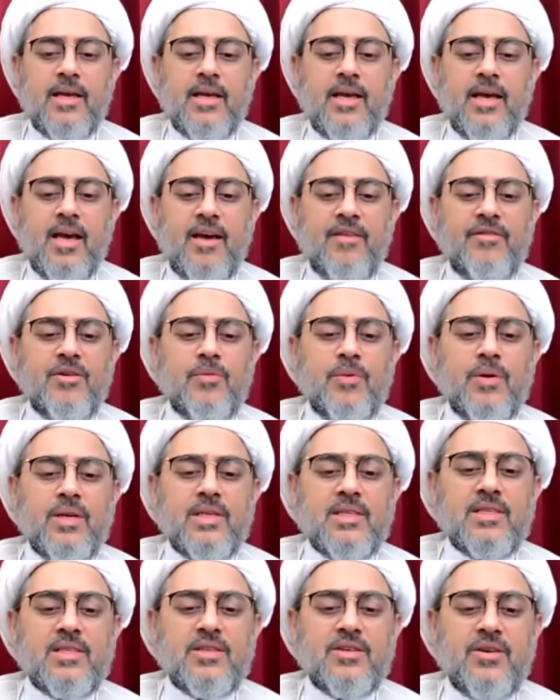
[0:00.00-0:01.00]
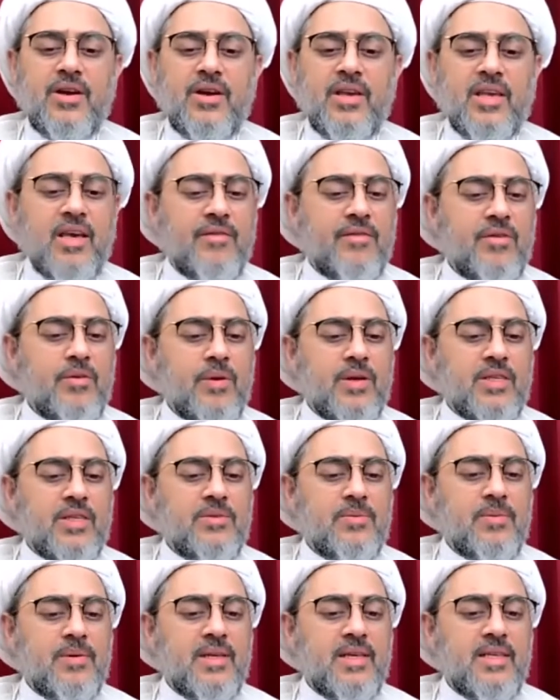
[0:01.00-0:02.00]
Everyone is crying, everyone
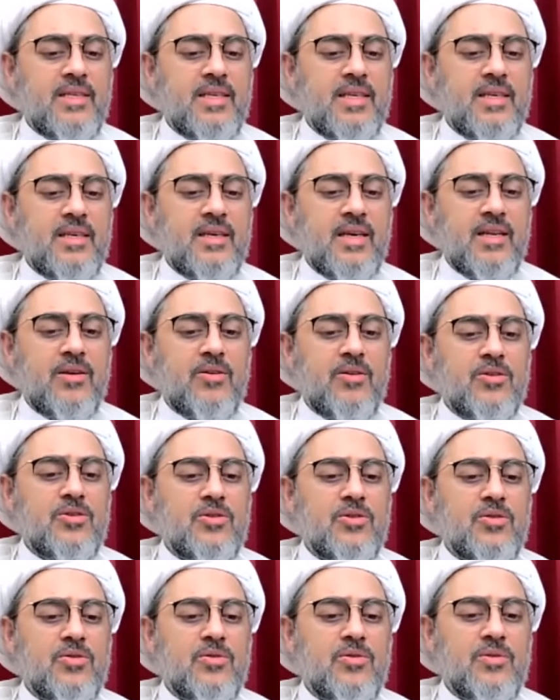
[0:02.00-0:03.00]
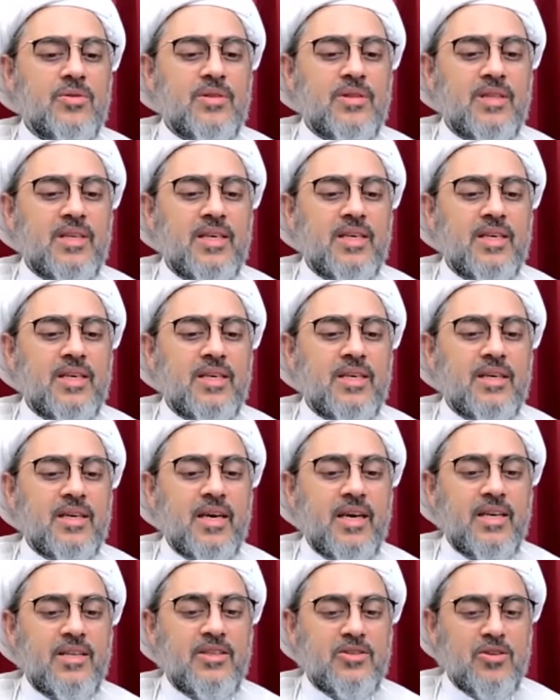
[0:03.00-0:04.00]
is pleading, and also the
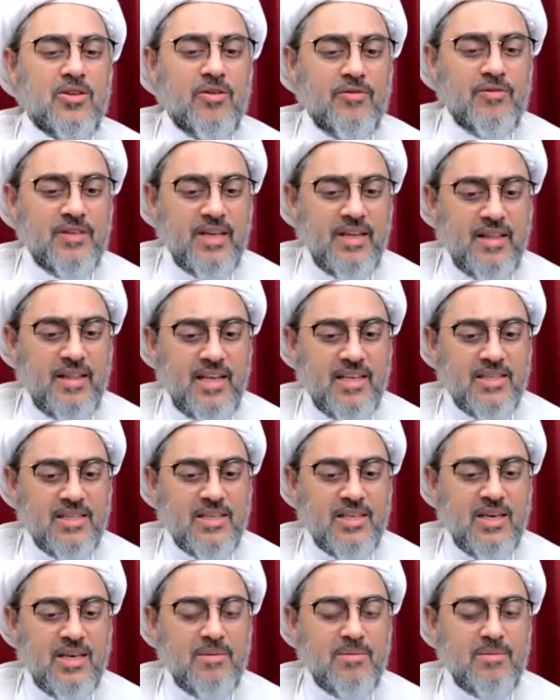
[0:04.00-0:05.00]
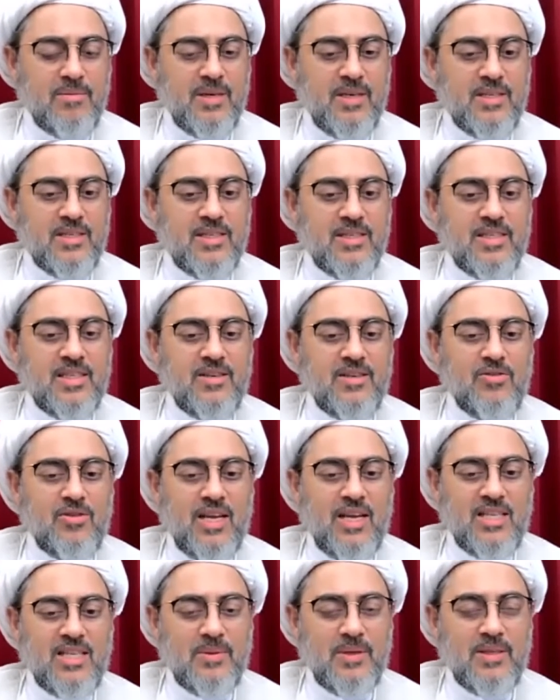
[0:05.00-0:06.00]
angel of death has come. His soul
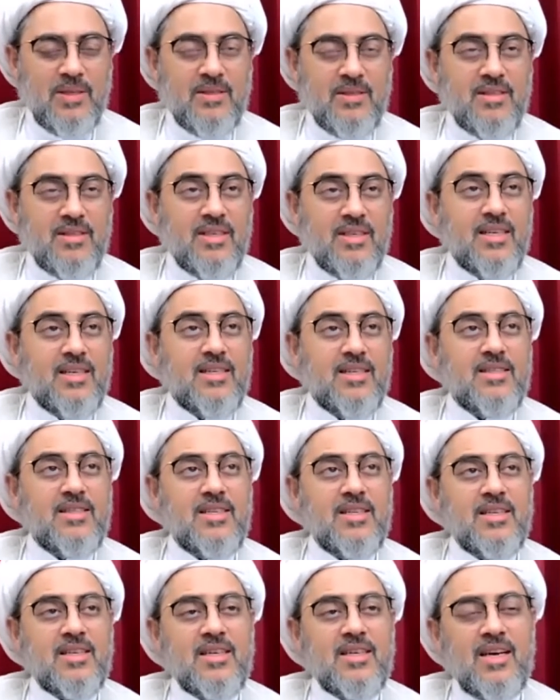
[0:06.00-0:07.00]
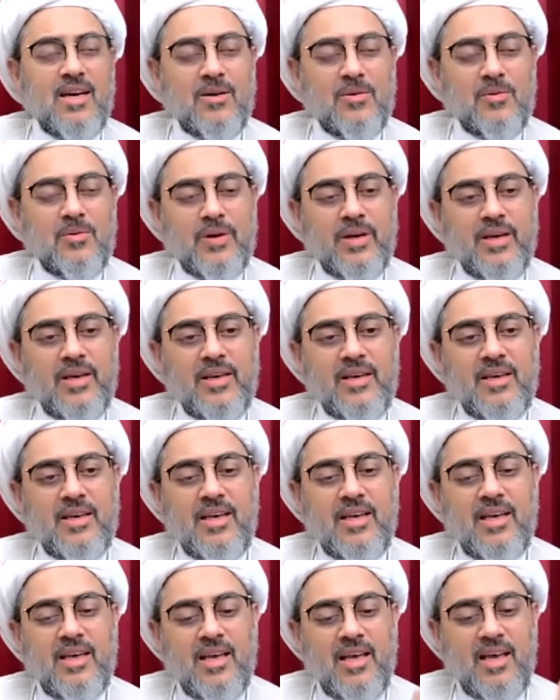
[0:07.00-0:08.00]
has been seized away,
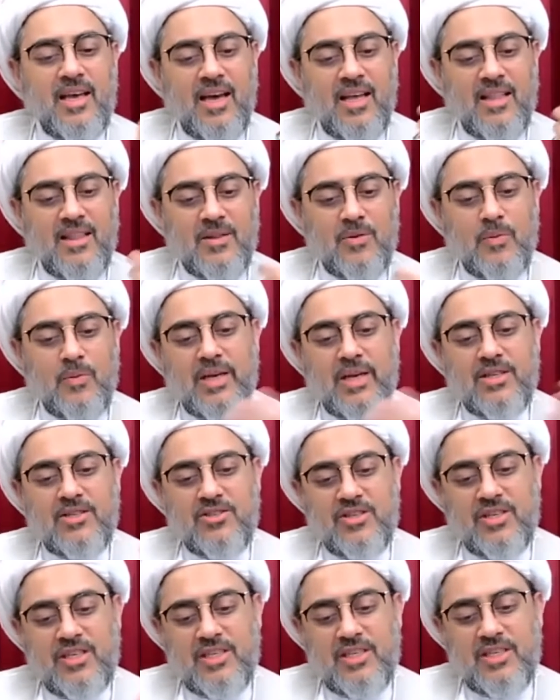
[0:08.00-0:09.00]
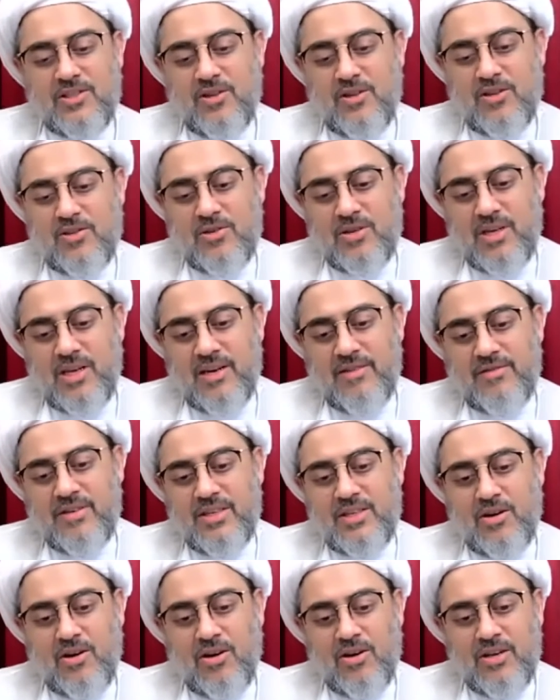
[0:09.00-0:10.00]
and the white sheet is also
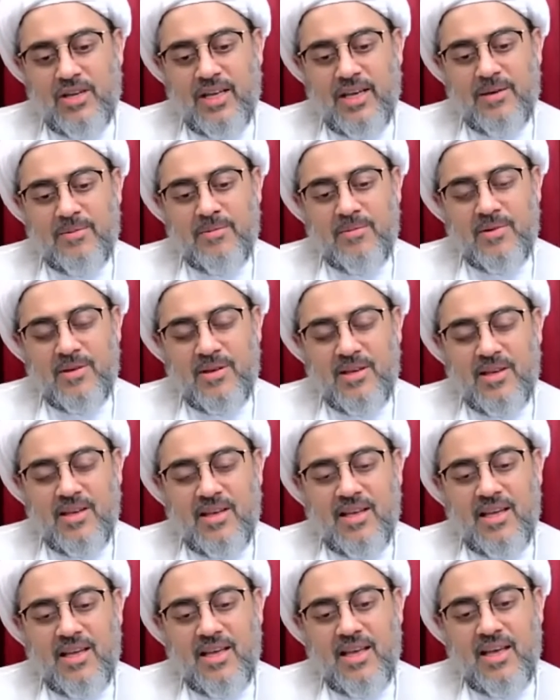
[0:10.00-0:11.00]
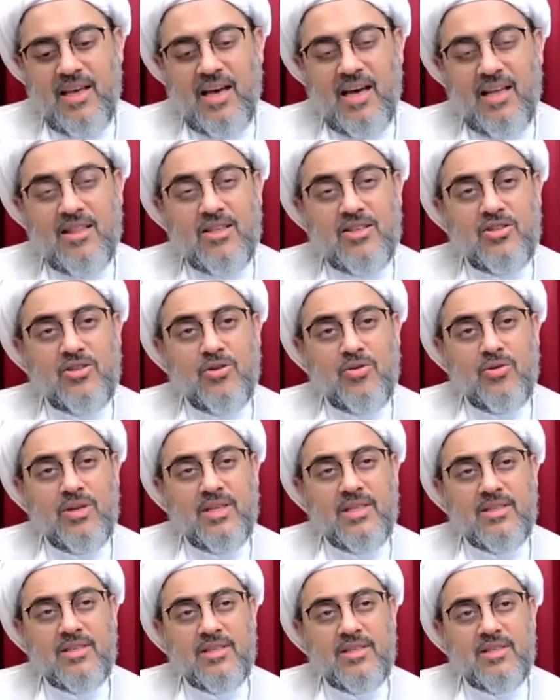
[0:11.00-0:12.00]
covered on him, and the soul
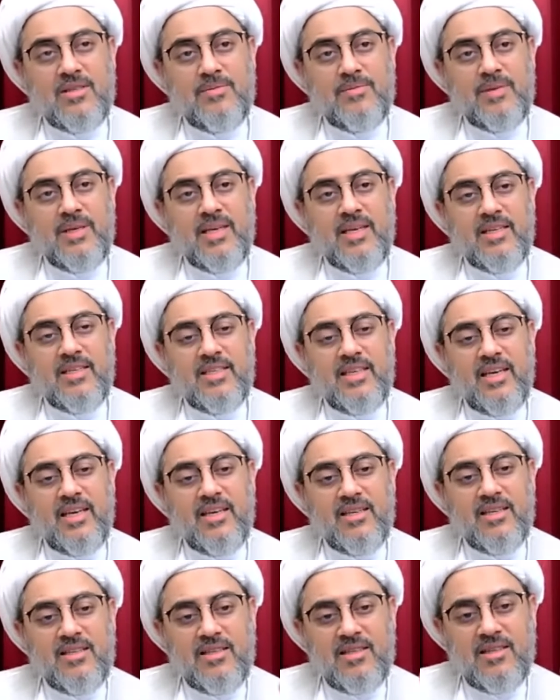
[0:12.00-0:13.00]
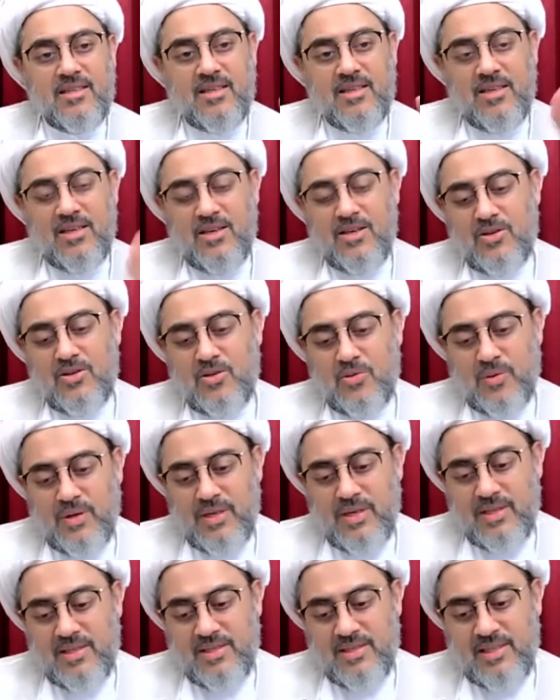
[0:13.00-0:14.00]
is being taken
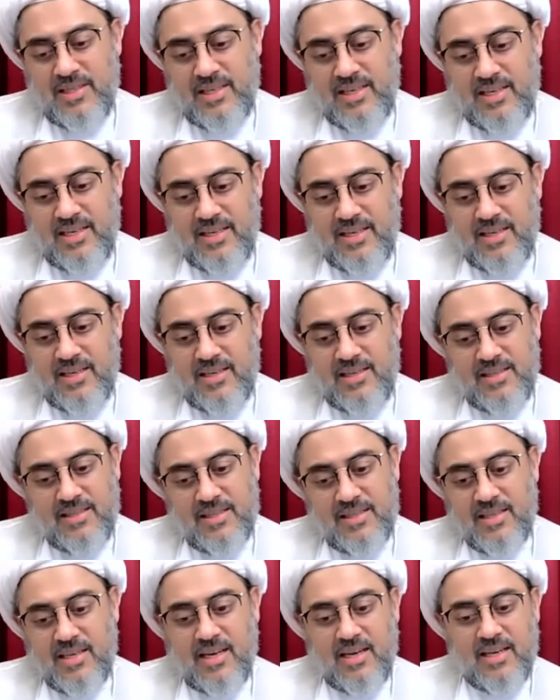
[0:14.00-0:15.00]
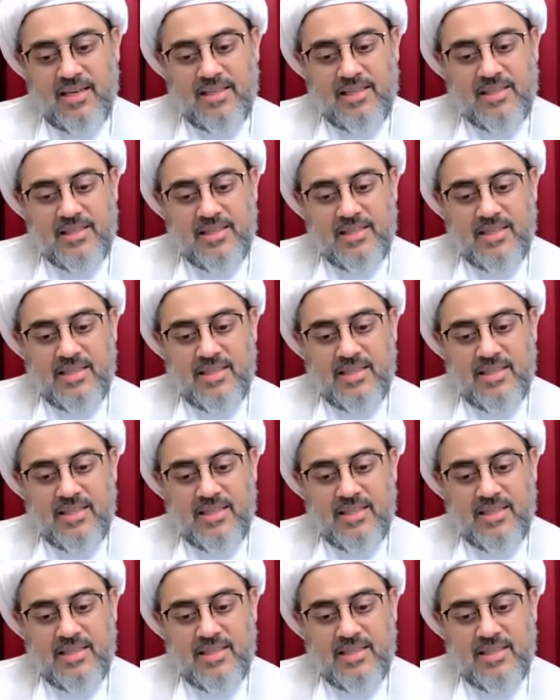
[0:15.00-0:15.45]
towards the skies.